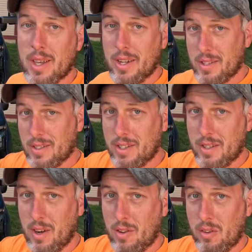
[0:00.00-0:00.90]
it doesn't
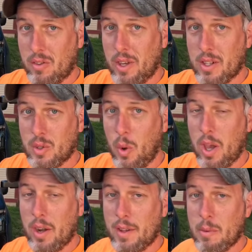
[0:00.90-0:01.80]
sit there and look like it's
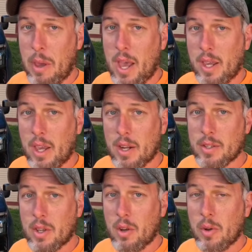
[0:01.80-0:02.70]
squatted on the back
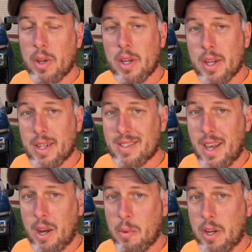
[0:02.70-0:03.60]
end. So
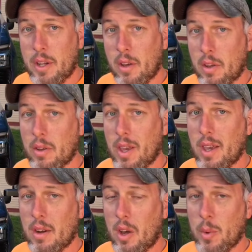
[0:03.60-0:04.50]
it's not a big deal.
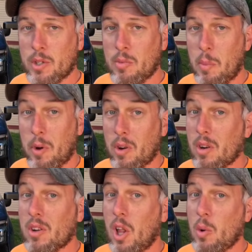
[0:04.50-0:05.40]
And always
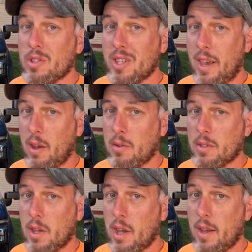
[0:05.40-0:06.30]
remember, close
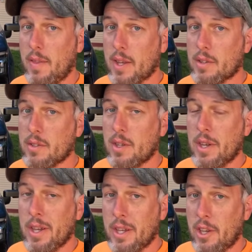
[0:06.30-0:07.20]
counts on this.
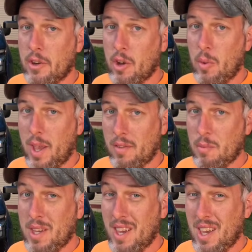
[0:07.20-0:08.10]
You don't
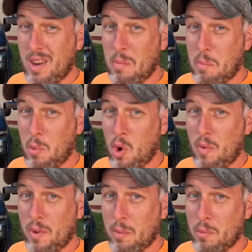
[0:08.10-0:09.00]
have to be in
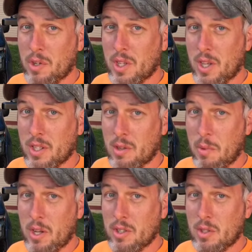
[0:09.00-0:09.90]
perfect, precise
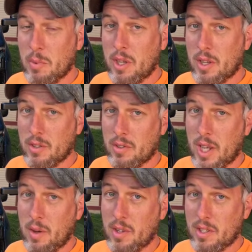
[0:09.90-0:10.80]
dimensions because
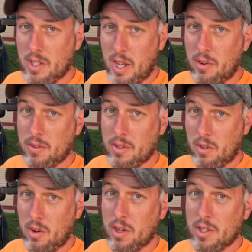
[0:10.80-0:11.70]
there's obviously
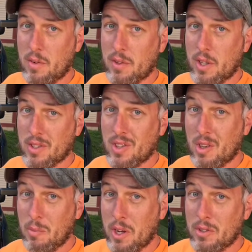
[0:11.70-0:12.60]
tolerances across everything. So
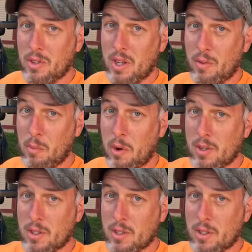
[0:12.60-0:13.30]
you can measure in different